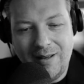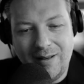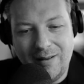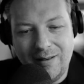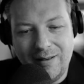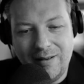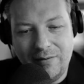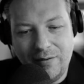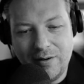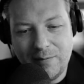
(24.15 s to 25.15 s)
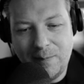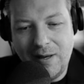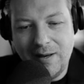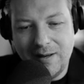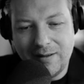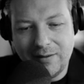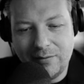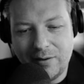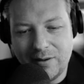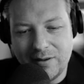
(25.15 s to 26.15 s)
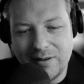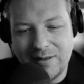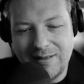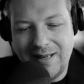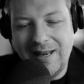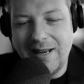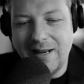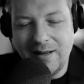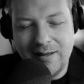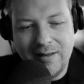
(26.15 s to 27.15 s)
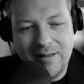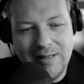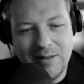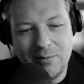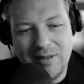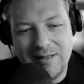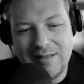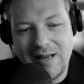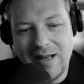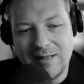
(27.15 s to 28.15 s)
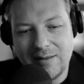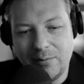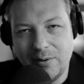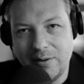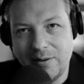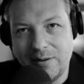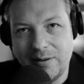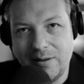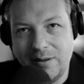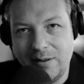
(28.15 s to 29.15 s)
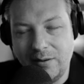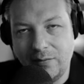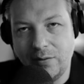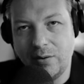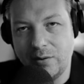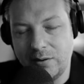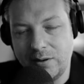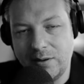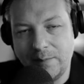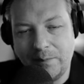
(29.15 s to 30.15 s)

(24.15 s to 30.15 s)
And the first pillar, the first skill that we discussed was focus.